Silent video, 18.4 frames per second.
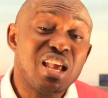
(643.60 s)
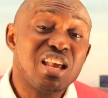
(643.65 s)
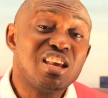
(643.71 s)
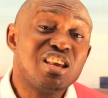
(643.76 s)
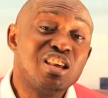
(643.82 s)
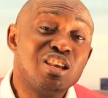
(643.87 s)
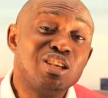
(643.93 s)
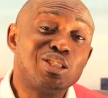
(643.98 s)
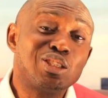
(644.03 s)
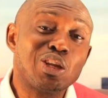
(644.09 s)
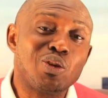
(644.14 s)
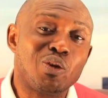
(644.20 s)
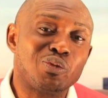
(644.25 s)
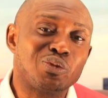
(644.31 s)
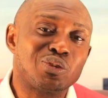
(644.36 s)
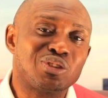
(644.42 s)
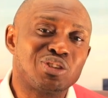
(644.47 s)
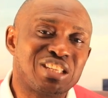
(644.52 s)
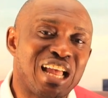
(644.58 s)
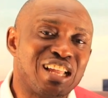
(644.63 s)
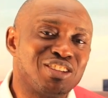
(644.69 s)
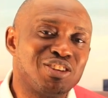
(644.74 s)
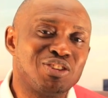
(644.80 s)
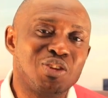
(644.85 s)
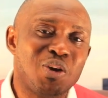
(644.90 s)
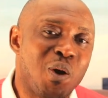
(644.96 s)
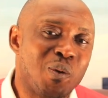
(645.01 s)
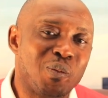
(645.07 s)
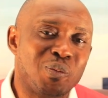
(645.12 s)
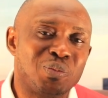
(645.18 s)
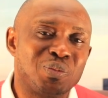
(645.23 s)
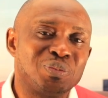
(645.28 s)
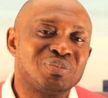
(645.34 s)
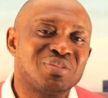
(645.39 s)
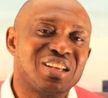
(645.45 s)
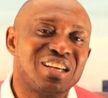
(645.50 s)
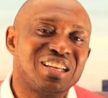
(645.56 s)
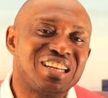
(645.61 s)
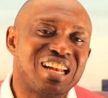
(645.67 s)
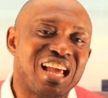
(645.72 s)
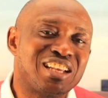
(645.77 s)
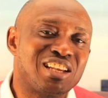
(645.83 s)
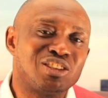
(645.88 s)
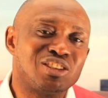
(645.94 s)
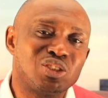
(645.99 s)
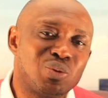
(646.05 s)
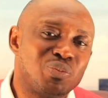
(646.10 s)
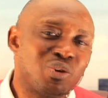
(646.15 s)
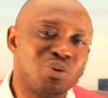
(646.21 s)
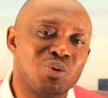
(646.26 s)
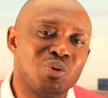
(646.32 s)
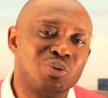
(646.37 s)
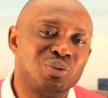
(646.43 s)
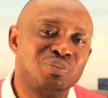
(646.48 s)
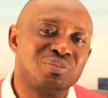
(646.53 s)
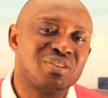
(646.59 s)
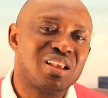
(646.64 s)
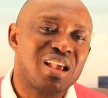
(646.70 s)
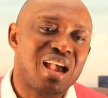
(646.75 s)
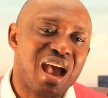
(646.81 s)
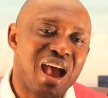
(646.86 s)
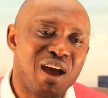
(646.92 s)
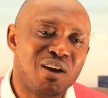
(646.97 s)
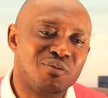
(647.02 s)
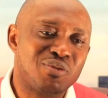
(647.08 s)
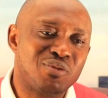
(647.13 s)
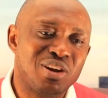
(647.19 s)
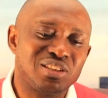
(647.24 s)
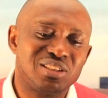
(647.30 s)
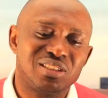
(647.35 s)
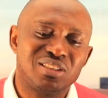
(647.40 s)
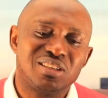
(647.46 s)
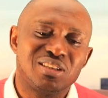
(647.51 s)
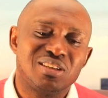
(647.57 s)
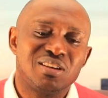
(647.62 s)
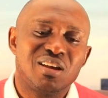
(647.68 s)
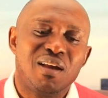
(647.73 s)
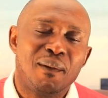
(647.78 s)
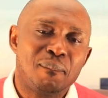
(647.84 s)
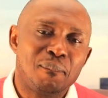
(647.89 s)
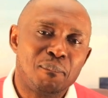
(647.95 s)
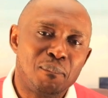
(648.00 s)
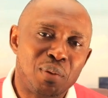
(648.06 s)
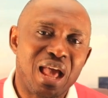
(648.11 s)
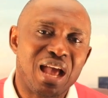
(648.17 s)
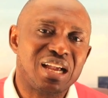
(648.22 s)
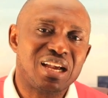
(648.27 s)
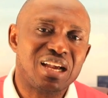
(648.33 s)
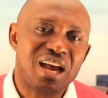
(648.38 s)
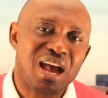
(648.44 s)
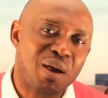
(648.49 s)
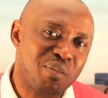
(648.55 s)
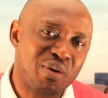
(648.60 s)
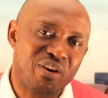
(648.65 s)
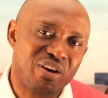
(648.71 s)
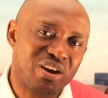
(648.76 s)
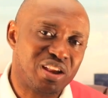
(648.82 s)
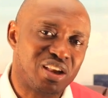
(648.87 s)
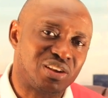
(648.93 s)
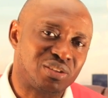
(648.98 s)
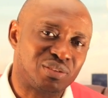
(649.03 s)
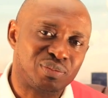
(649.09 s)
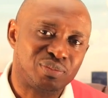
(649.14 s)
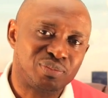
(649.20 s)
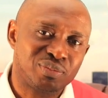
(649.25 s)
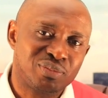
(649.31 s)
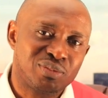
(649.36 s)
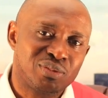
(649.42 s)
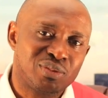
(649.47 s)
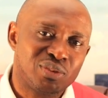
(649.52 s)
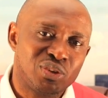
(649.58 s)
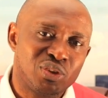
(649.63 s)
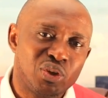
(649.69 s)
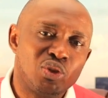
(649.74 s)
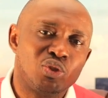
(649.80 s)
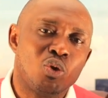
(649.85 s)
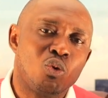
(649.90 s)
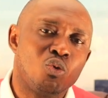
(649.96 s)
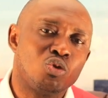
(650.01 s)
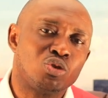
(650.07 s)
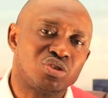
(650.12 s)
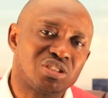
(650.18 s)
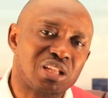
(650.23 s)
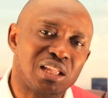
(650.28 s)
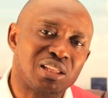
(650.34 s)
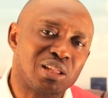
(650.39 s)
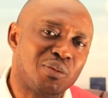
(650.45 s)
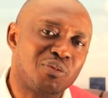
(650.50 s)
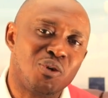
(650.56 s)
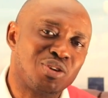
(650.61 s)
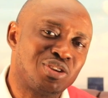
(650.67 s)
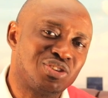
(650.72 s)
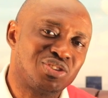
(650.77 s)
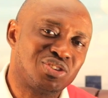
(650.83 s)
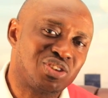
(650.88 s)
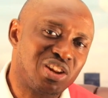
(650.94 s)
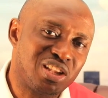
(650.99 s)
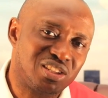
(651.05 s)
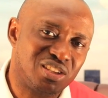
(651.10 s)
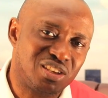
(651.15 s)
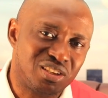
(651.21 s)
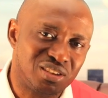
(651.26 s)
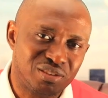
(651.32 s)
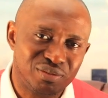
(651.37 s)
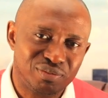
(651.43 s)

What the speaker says: Instead of standing up like a typical average black American, you know, will stand up for his lady,